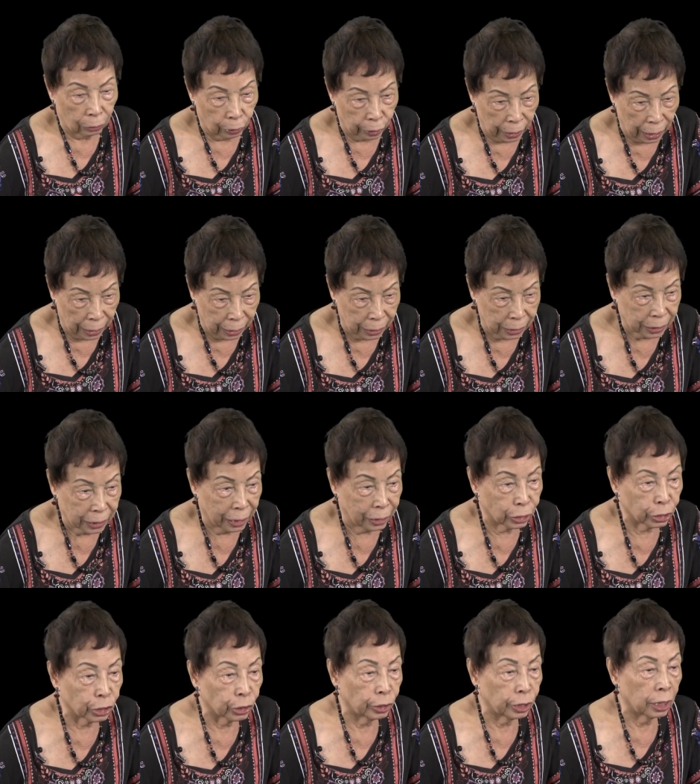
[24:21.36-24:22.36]

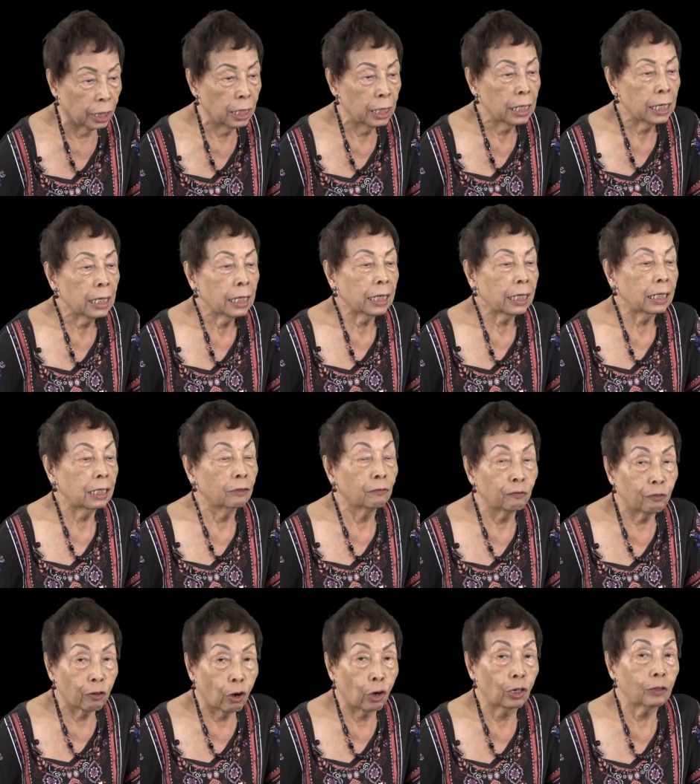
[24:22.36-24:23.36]
organization
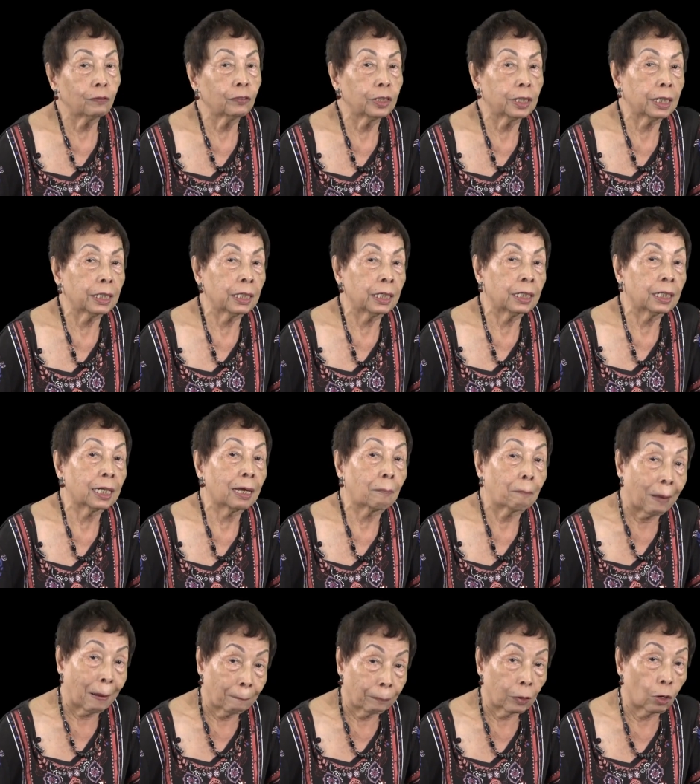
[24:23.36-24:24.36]
involved in the
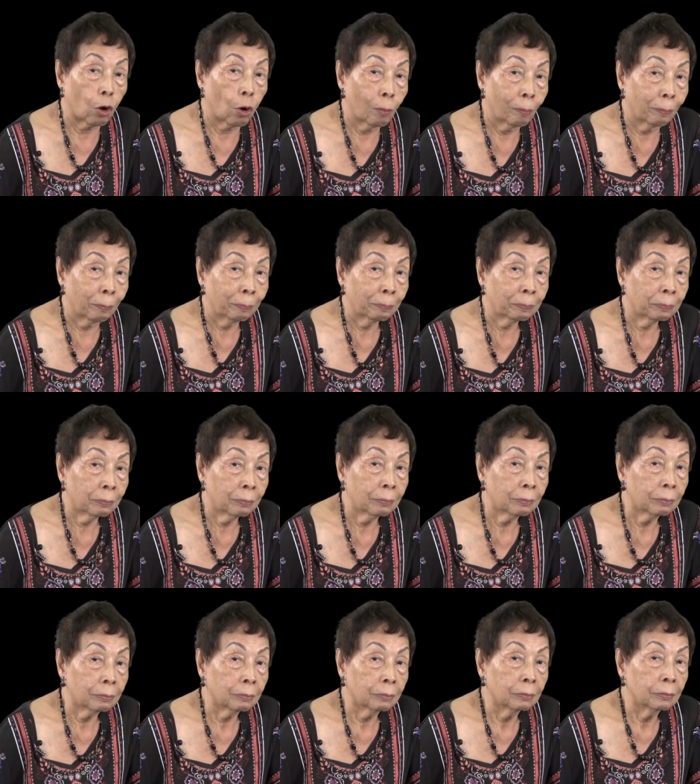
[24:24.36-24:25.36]
POPCOM.
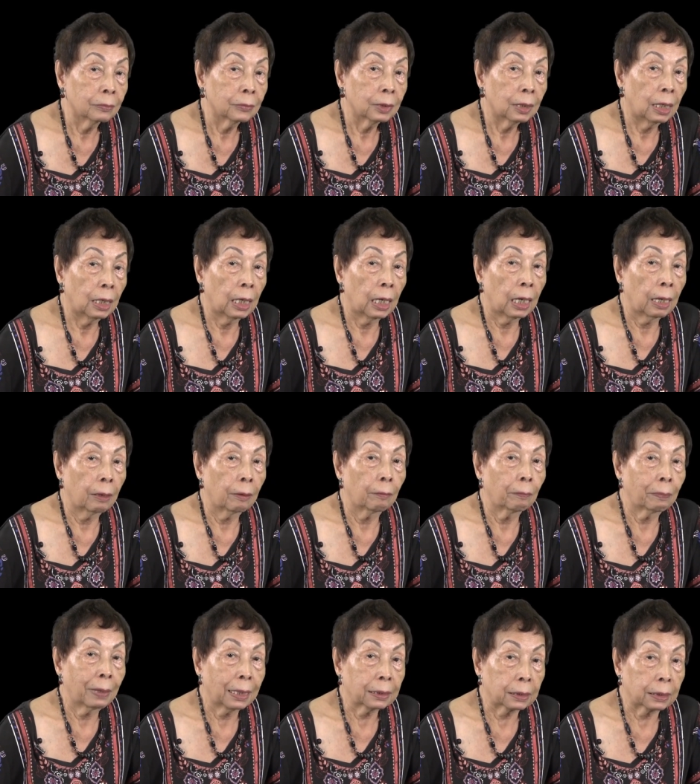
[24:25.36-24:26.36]
Yes.
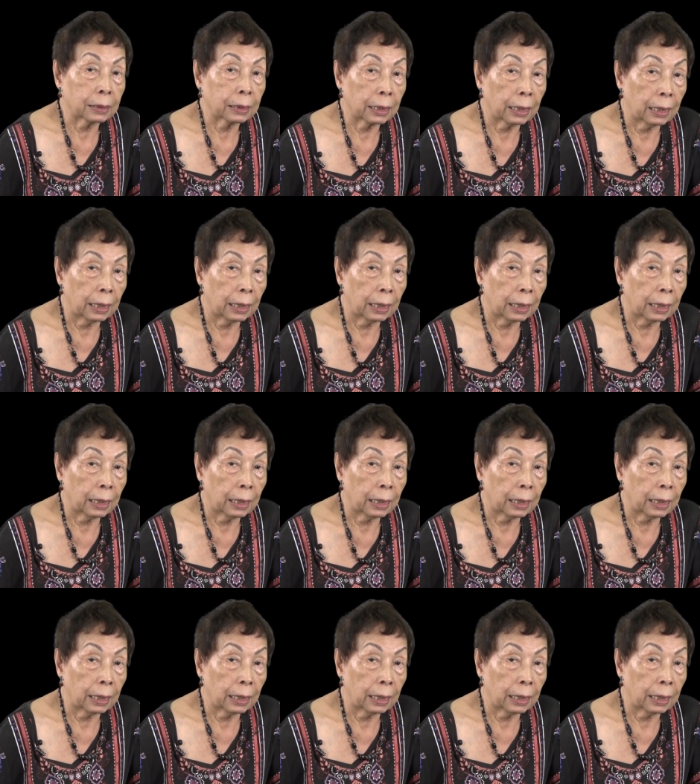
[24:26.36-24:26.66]
But